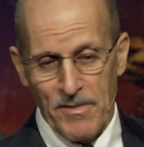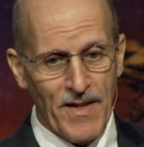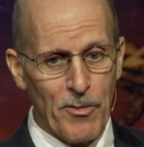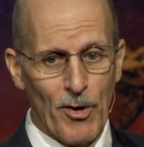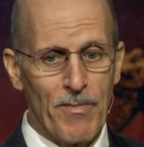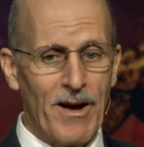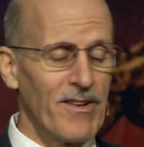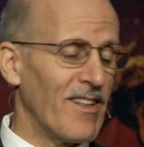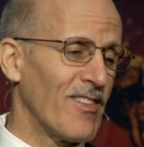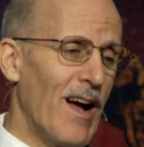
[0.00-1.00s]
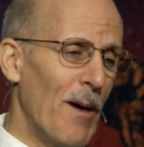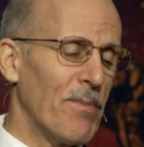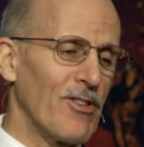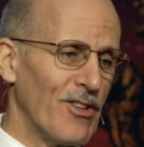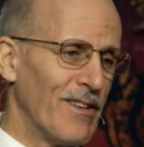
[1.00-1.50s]
they were about as
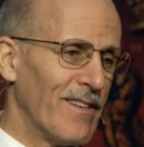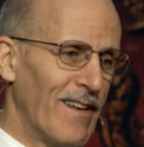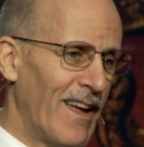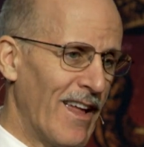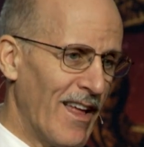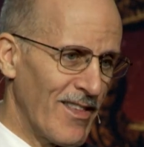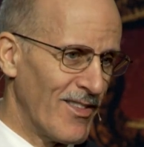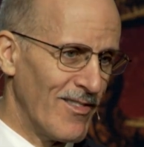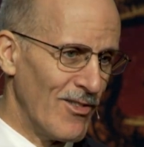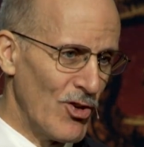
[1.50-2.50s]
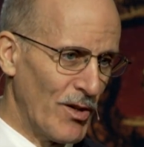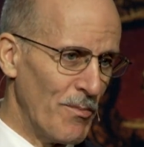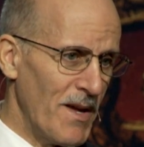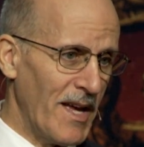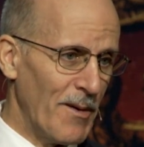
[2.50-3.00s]
opposite as you could
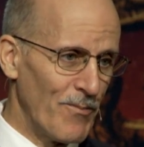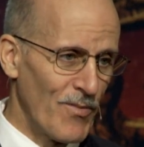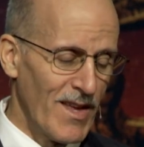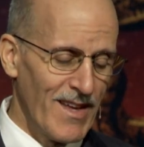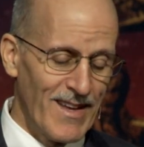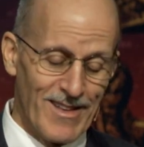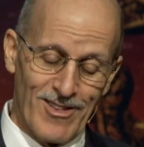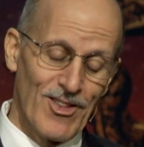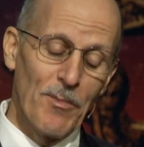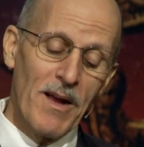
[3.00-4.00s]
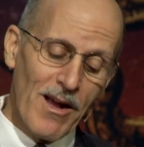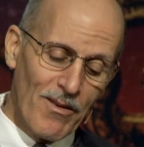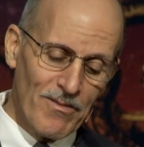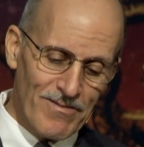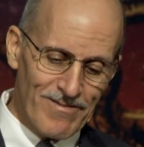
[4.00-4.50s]
be. And
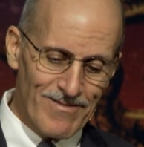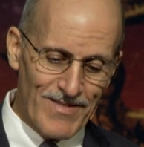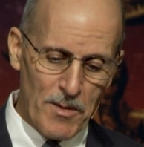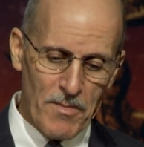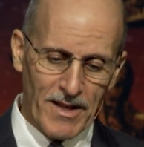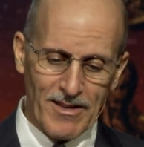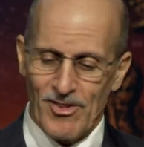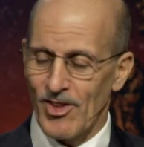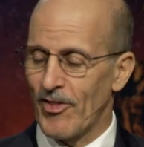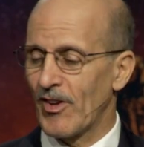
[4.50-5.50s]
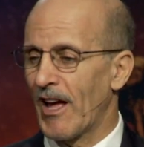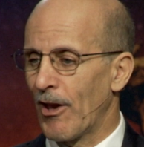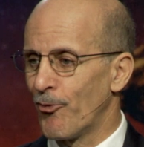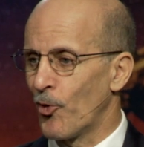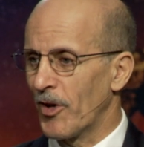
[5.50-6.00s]
somehow they met in Southern
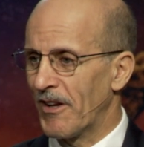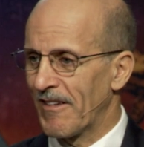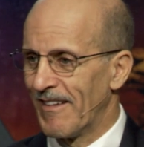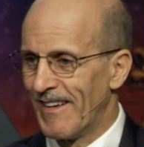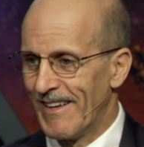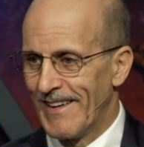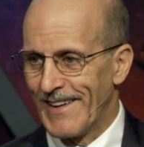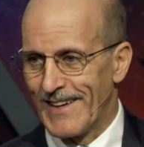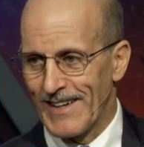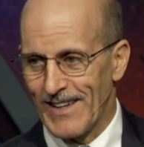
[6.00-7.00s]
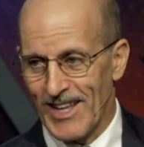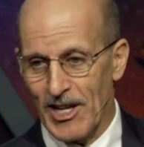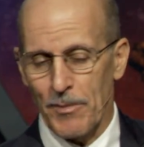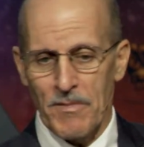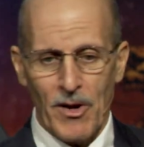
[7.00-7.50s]
California. They
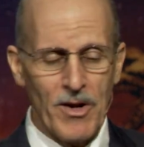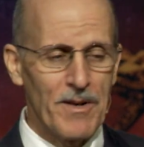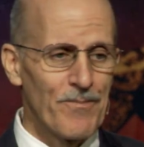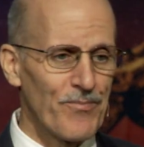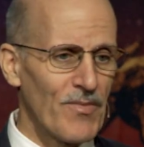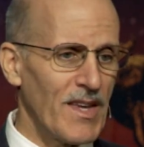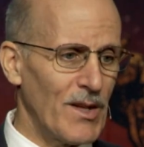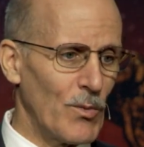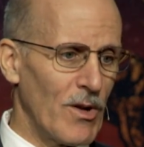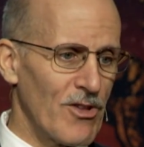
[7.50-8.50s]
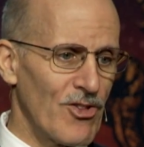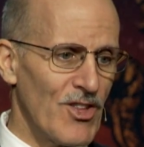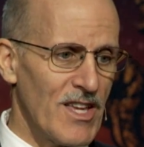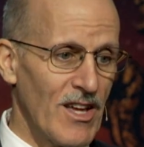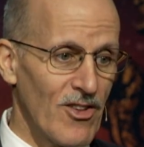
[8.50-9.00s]
got married. It was
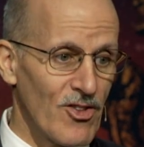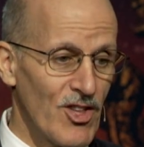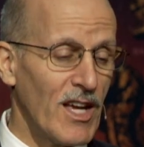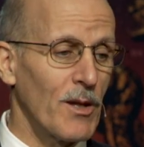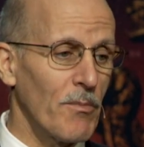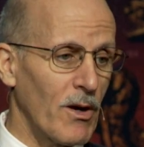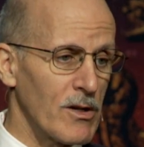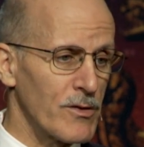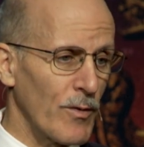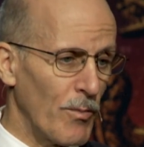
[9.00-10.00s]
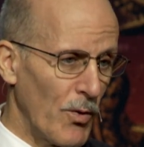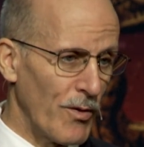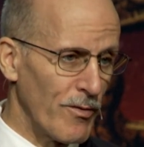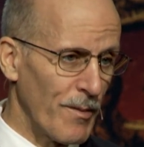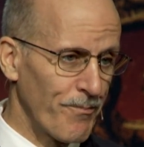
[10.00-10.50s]
the second marriage for both of
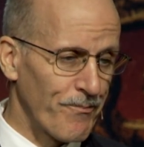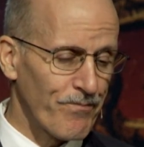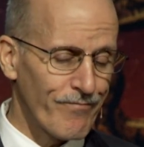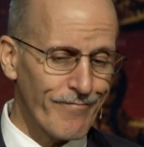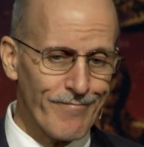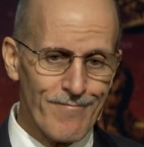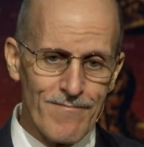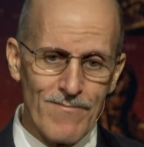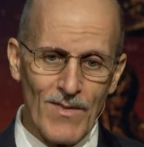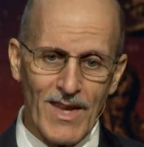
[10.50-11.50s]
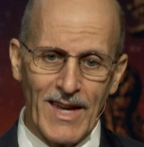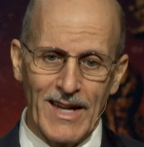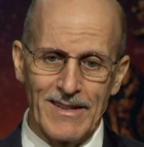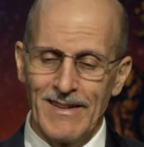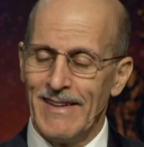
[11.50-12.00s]
them.
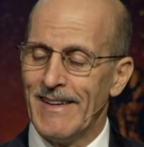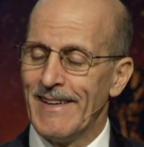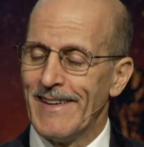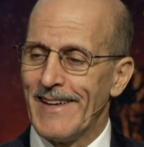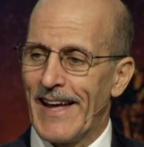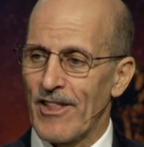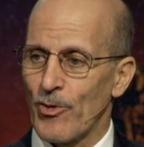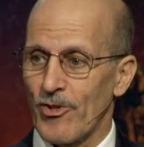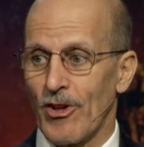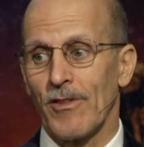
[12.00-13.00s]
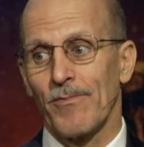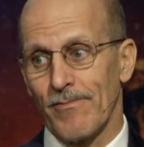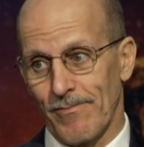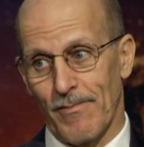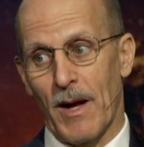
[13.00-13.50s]
And As a result,
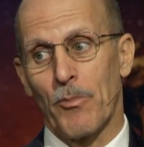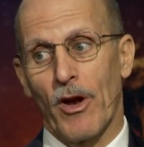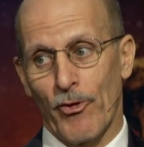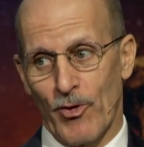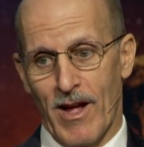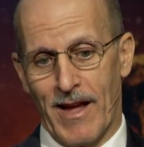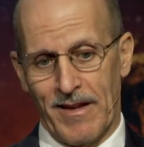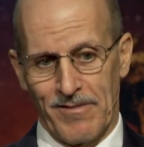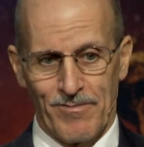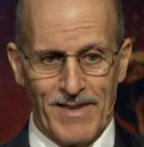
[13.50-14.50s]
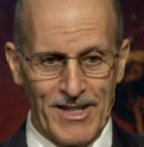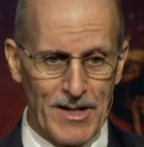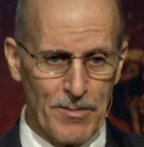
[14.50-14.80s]
my brother and I ended up